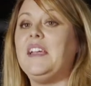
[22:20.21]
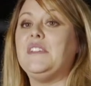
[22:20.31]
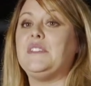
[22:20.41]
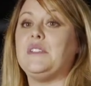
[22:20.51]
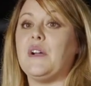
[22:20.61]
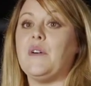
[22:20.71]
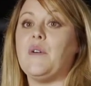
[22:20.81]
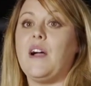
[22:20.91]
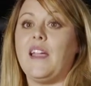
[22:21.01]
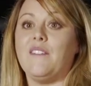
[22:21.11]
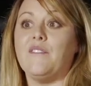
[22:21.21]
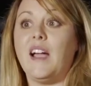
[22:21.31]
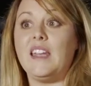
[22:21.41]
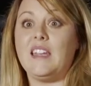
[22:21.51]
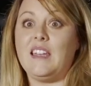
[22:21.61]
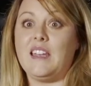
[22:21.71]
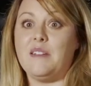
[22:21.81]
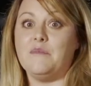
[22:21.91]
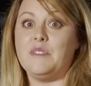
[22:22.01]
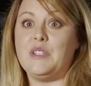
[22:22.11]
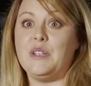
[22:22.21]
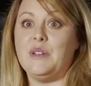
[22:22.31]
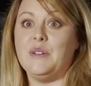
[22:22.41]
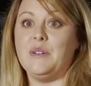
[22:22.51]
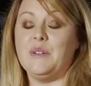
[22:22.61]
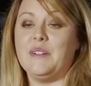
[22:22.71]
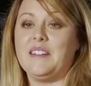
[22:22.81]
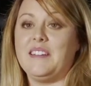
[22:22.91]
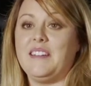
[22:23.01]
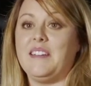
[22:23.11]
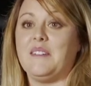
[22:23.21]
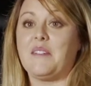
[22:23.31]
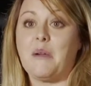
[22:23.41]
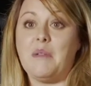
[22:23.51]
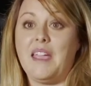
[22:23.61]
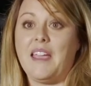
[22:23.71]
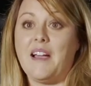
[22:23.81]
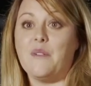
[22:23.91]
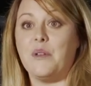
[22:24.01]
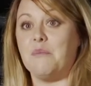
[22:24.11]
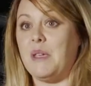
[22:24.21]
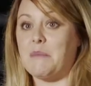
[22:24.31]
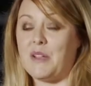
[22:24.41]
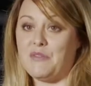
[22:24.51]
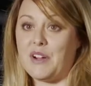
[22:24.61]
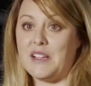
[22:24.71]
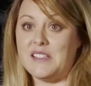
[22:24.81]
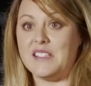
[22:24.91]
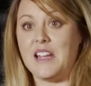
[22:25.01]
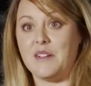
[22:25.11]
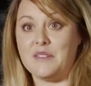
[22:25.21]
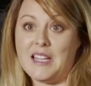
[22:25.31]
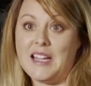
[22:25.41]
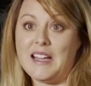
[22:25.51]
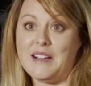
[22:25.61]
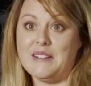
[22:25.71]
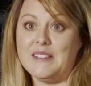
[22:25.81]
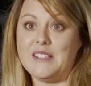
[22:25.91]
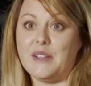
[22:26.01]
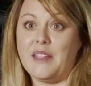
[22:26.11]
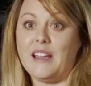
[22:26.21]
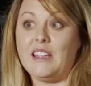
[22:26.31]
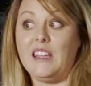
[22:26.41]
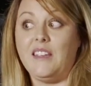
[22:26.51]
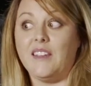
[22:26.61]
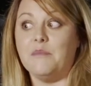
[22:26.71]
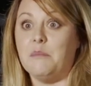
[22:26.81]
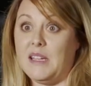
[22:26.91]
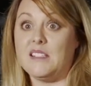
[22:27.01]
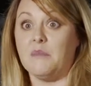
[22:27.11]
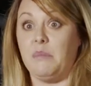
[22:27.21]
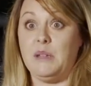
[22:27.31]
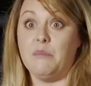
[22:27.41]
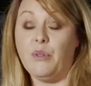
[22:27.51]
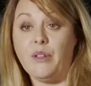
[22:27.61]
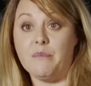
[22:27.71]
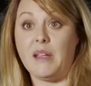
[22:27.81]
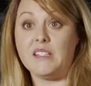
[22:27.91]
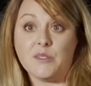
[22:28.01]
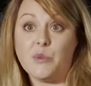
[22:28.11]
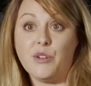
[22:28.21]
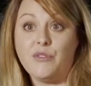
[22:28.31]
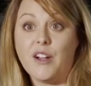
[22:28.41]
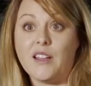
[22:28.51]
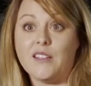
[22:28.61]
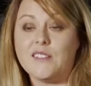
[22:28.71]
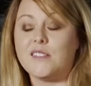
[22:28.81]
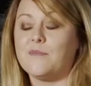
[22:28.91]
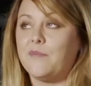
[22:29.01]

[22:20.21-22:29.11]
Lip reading: So I invited him to come hang out with me and my friends downtown so that he could meet some people and make some new friends.